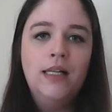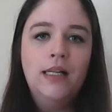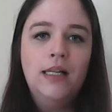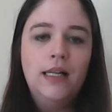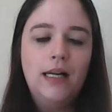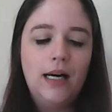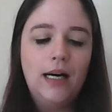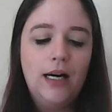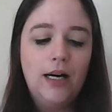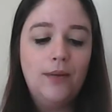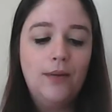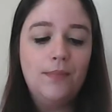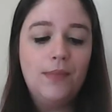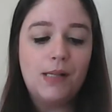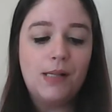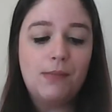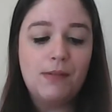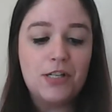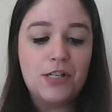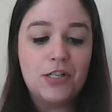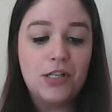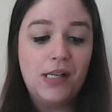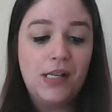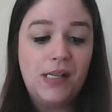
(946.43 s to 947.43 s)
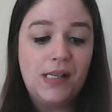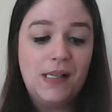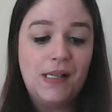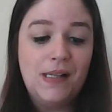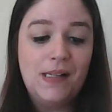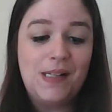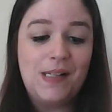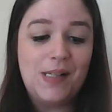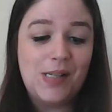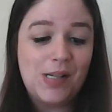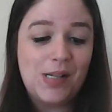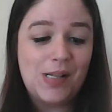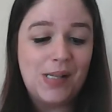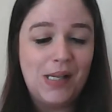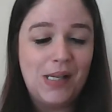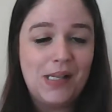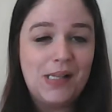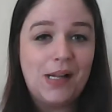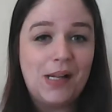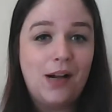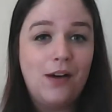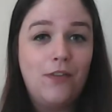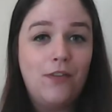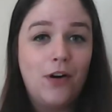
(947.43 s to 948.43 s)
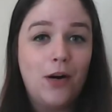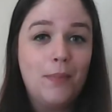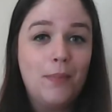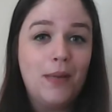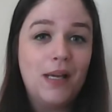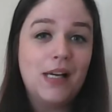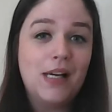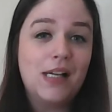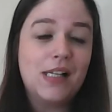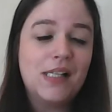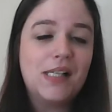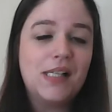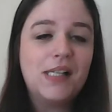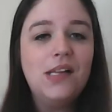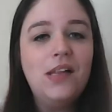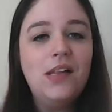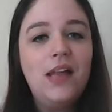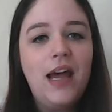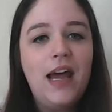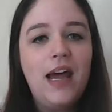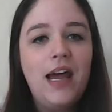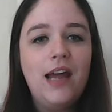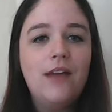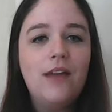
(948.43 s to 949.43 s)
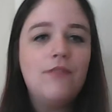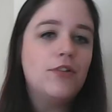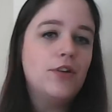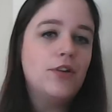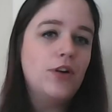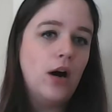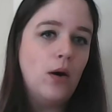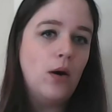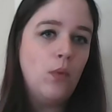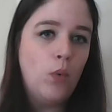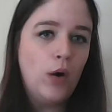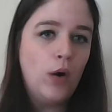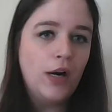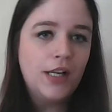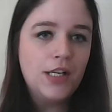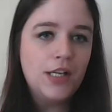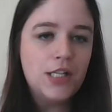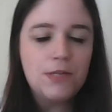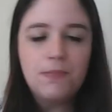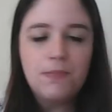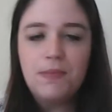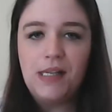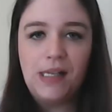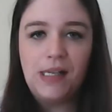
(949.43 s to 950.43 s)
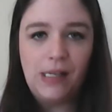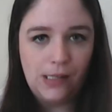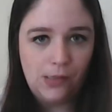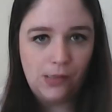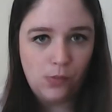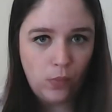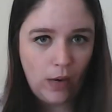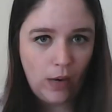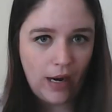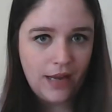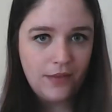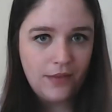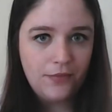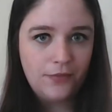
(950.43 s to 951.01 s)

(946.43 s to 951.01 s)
especially since there's hints of her being a slave or not wanting to be his wife.